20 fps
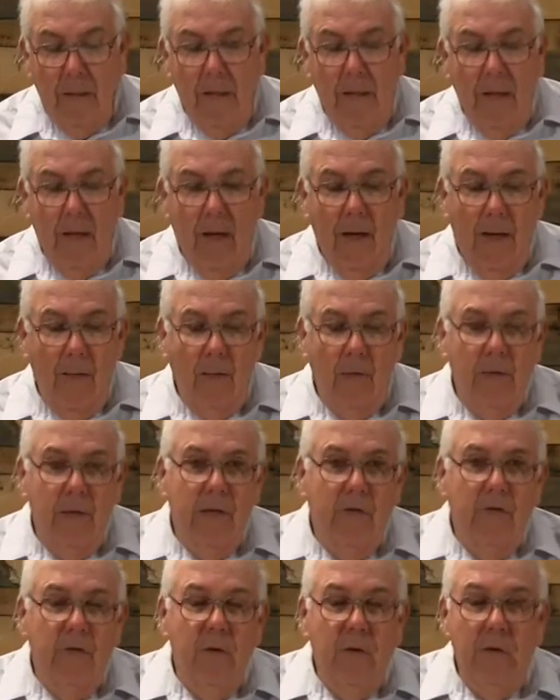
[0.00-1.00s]
Now, I want to
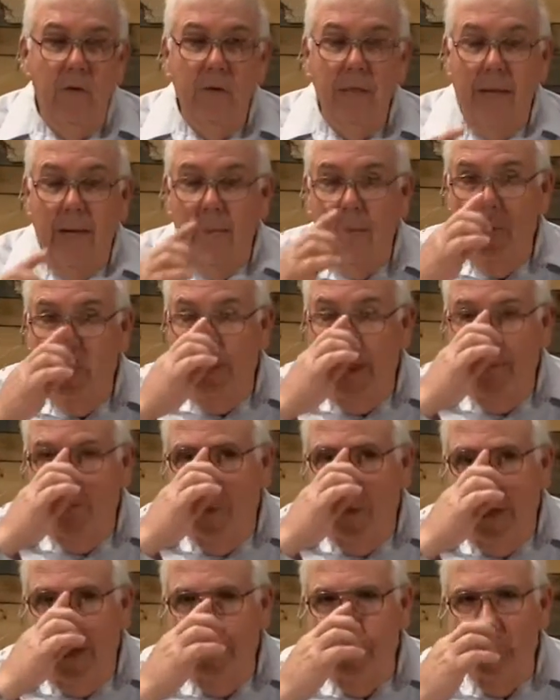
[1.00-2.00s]
give you an example.
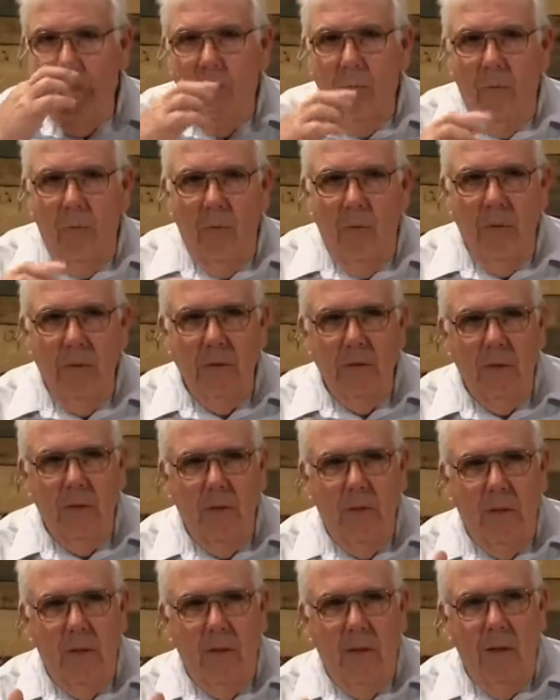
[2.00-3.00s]

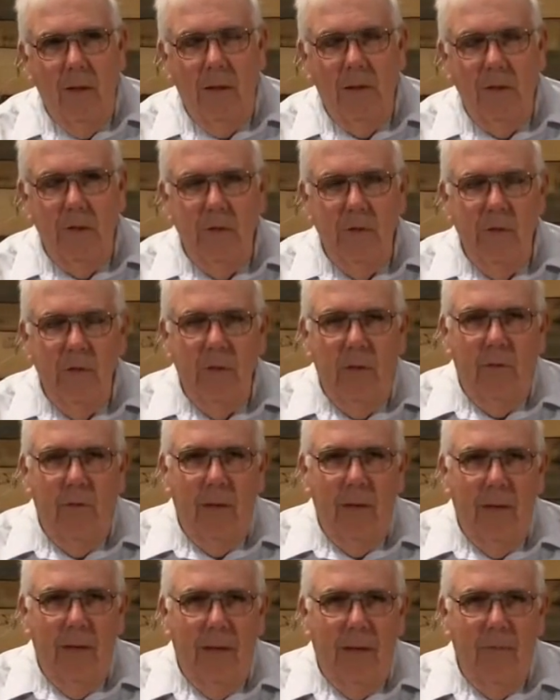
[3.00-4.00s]
We'll call this Susie and
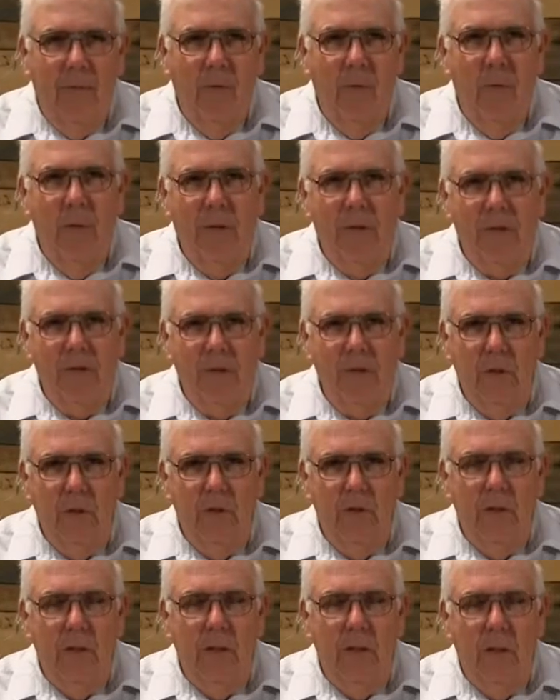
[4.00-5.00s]
Bill. I'm going to play
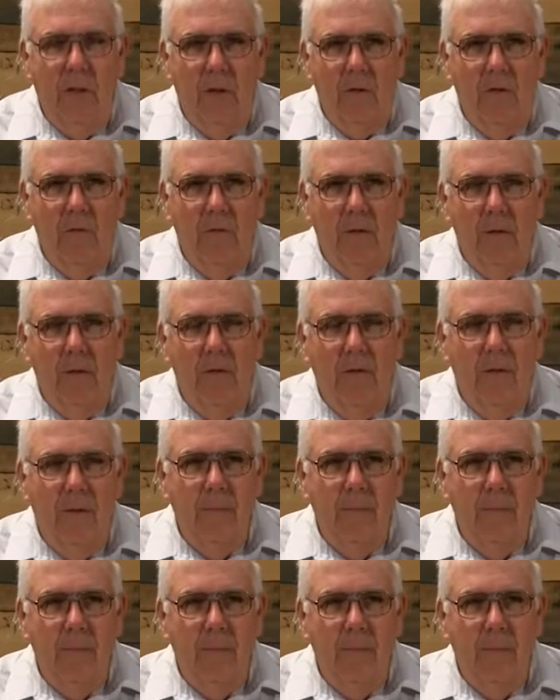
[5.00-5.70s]
Susie and talk to Bill.